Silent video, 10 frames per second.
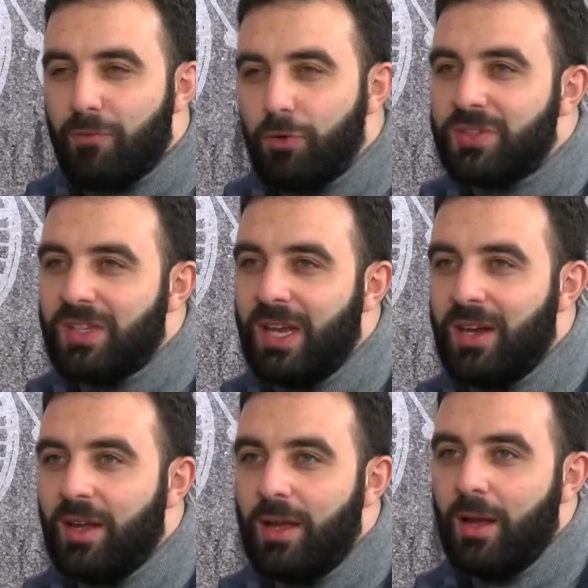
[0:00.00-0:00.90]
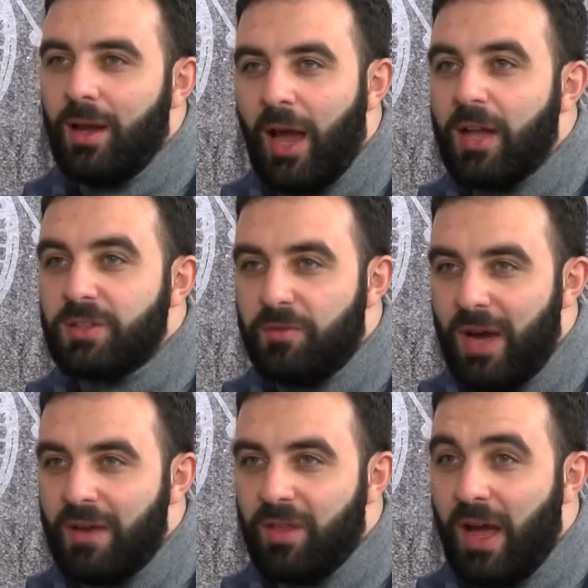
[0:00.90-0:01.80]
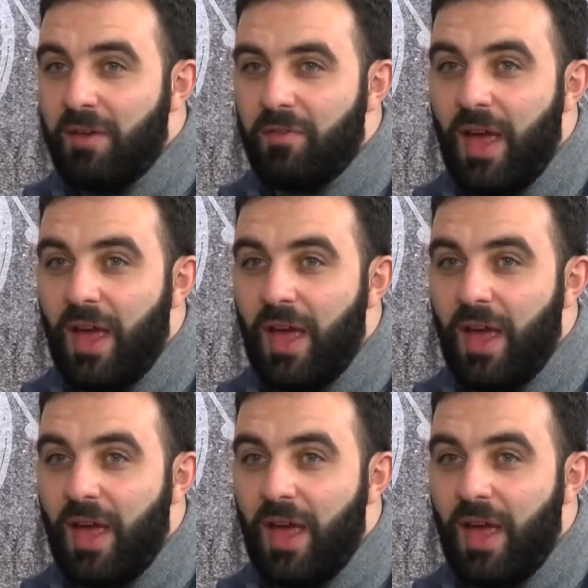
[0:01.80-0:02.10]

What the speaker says: routine 9-to-5 life,